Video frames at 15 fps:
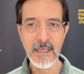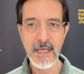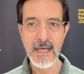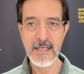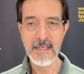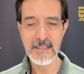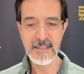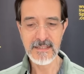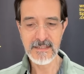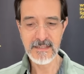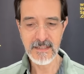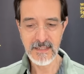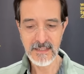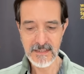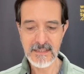and it is
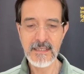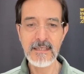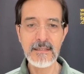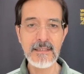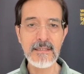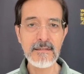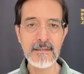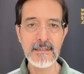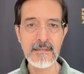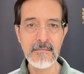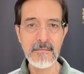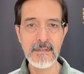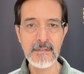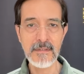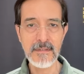it is clearly
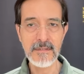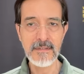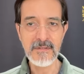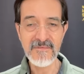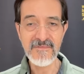you know